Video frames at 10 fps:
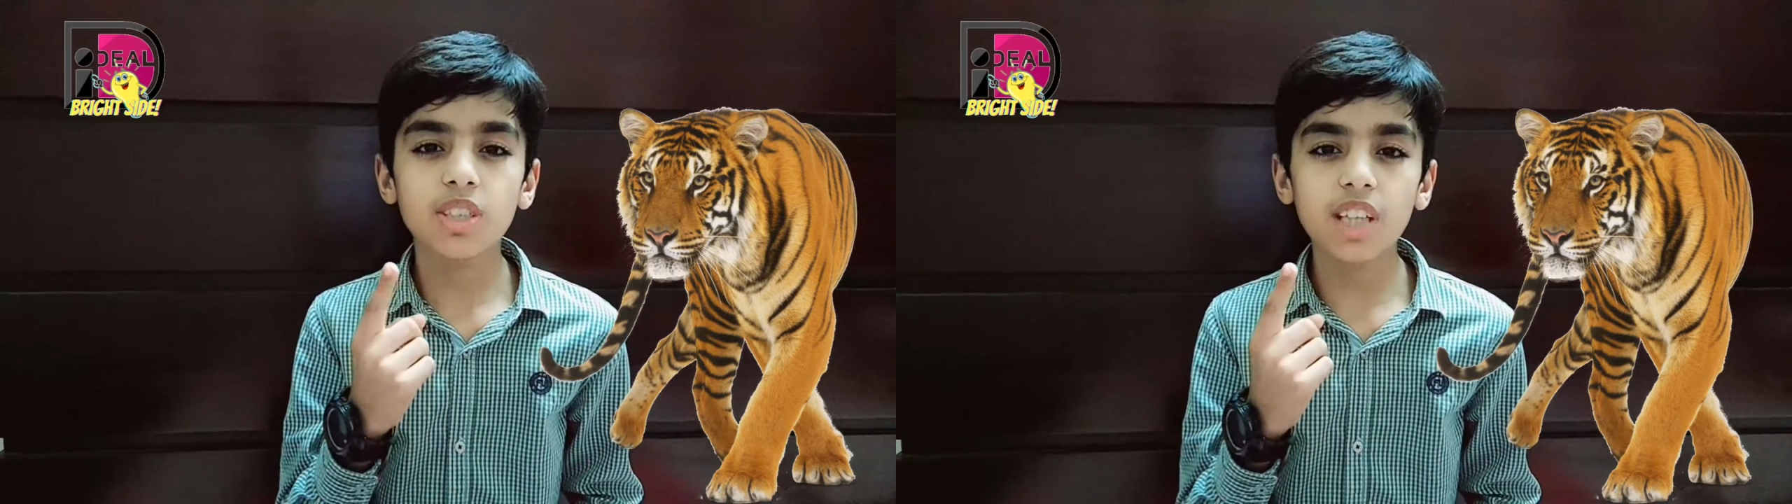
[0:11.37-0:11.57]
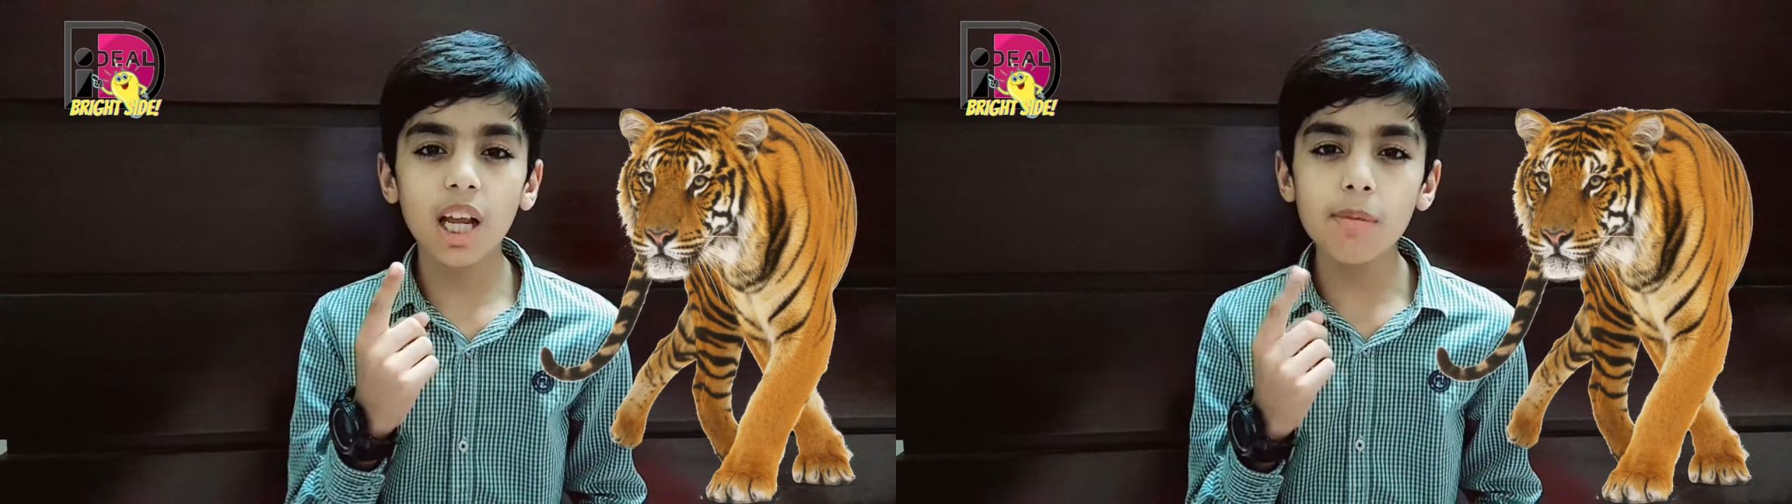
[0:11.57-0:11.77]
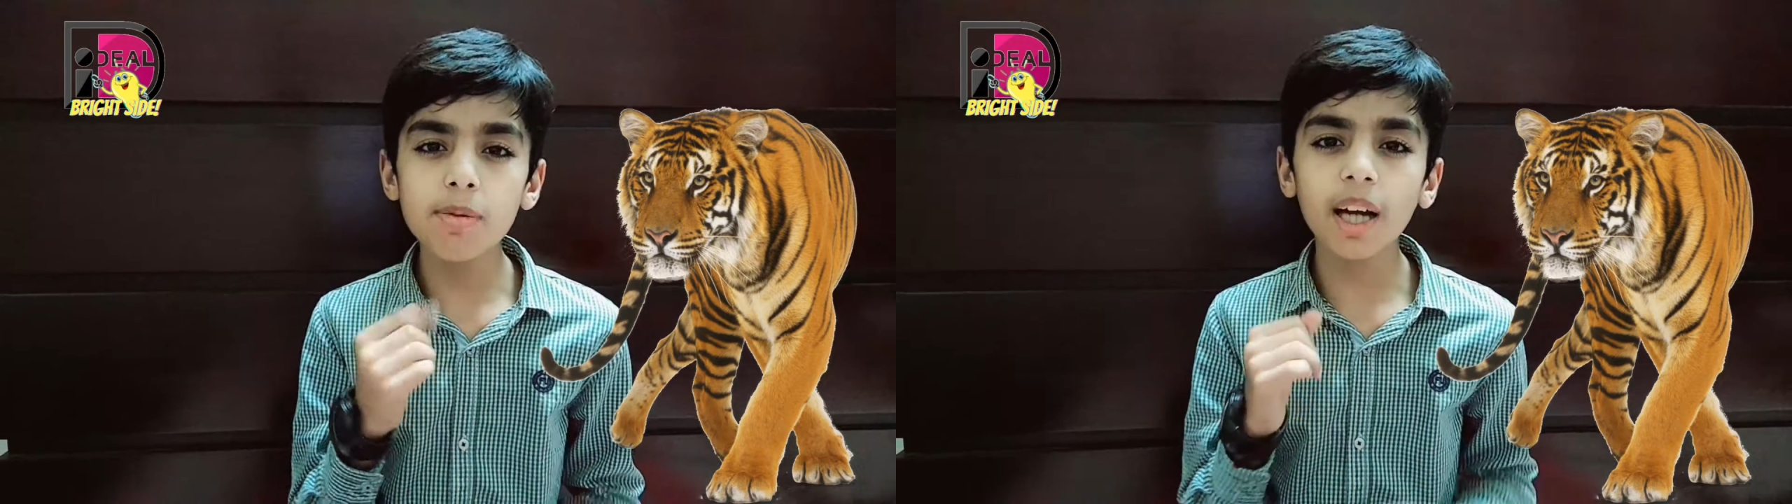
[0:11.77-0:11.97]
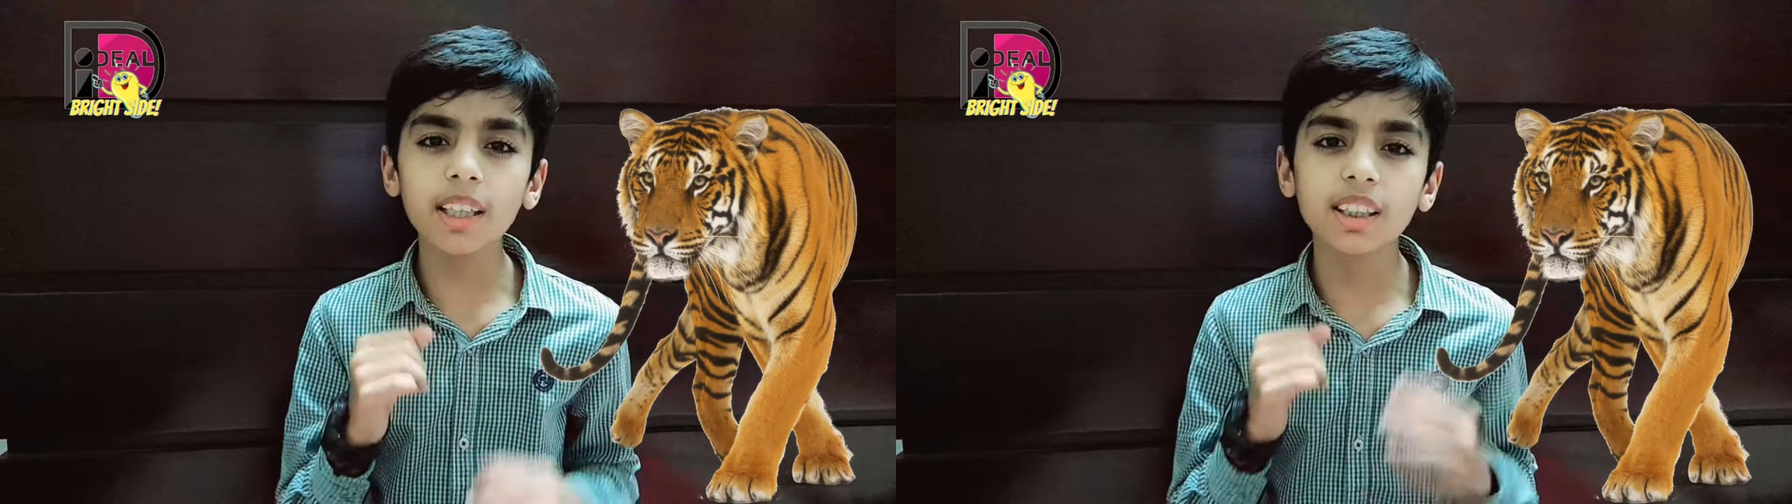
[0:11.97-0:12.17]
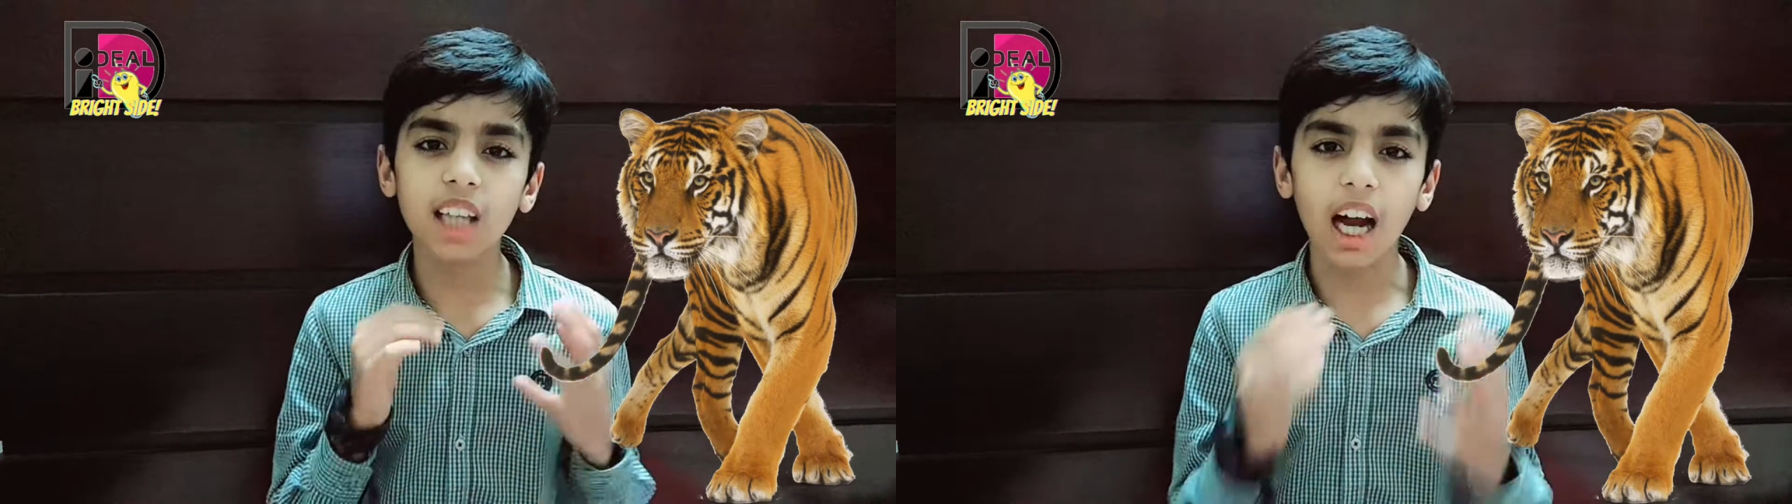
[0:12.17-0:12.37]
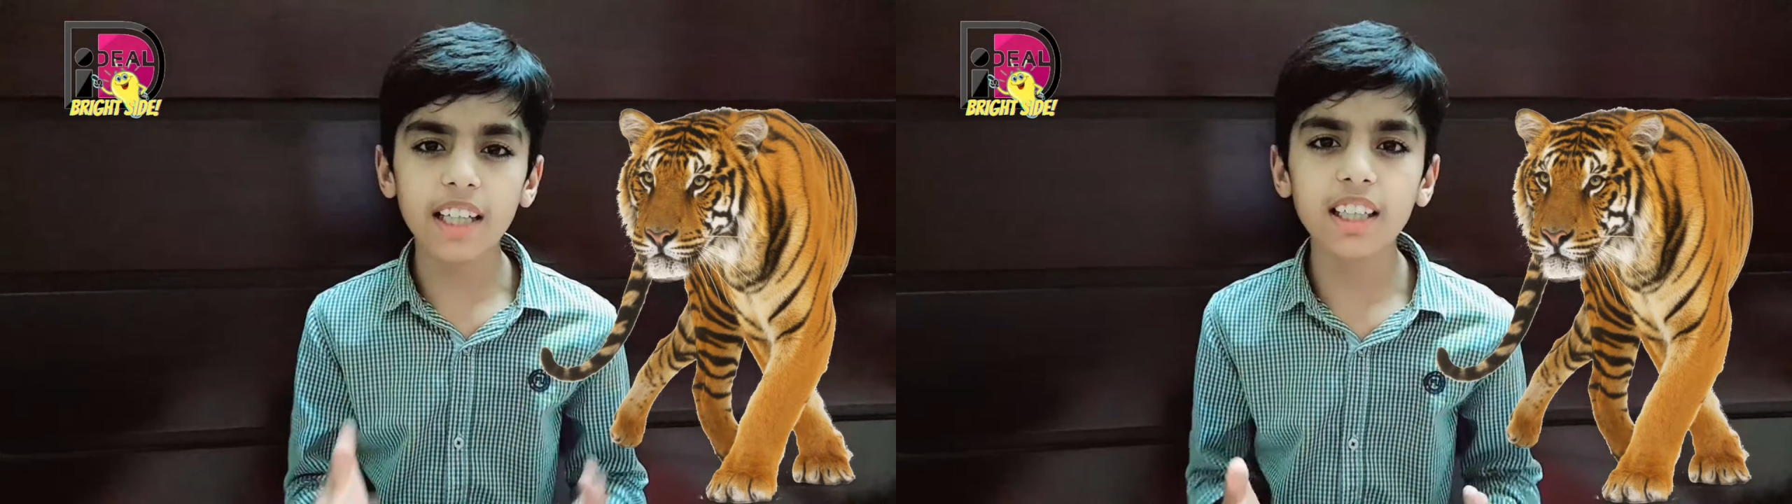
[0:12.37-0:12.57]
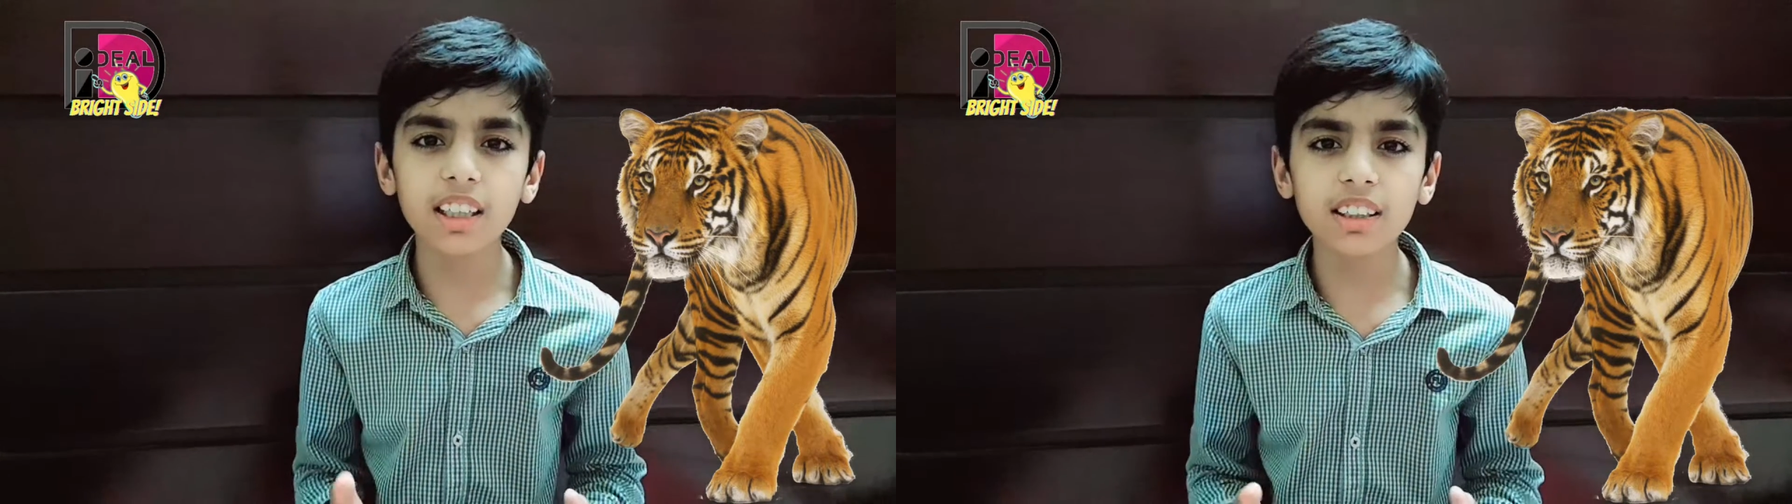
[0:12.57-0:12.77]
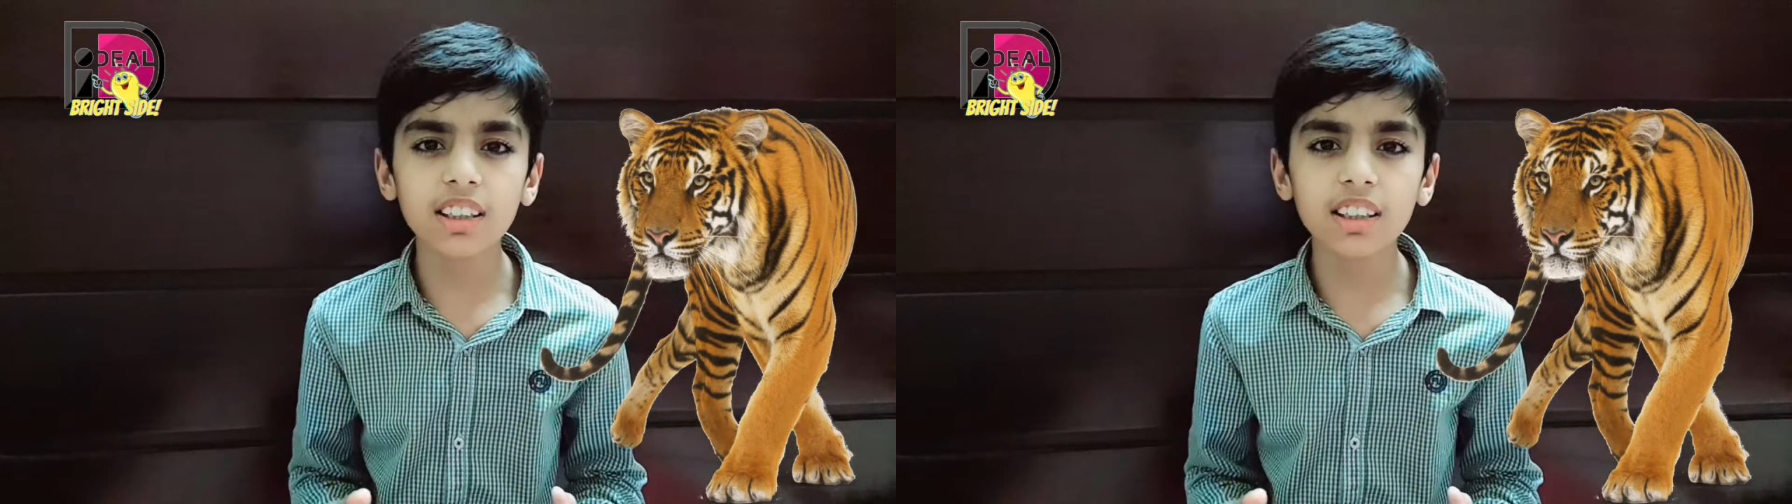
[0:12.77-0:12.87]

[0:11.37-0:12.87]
celebrate Tiger's